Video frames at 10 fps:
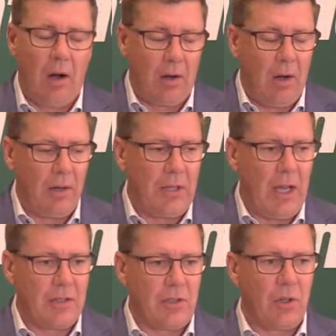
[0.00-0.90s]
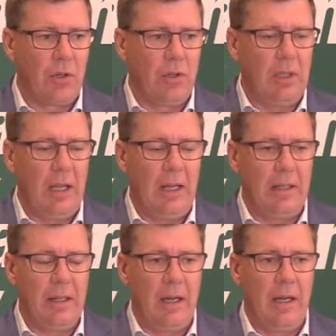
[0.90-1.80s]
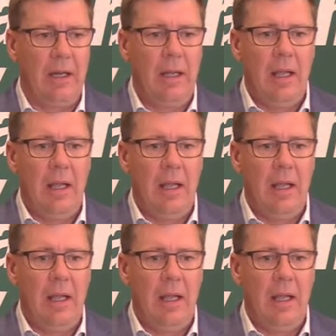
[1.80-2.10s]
contact circle, and our,